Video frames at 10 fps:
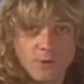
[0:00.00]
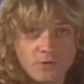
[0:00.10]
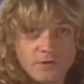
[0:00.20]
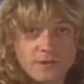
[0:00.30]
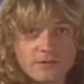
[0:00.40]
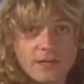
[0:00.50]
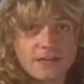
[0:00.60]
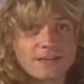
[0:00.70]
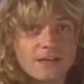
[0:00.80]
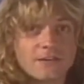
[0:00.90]
most of these
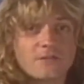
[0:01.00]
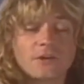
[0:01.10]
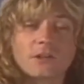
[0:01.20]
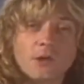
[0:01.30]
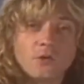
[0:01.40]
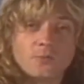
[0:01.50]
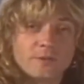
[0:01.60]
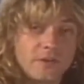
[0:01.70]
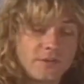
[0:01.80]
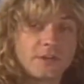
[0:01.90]
techniques to closed
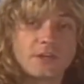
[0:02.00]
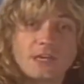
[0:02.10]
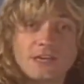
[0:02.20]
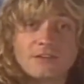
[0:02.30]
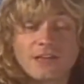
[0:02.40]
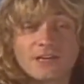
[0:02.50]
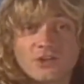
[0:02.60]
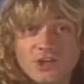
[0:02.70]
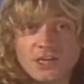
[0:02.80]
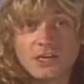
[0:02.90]
position keys like
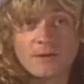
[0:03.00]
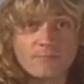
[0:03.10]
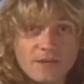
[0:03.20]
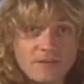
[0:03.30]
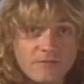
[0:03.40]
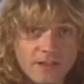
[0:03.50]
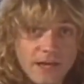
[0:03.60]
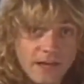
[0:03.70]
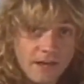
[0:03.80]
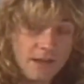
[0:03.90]
G and B
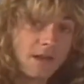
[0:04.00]
flat.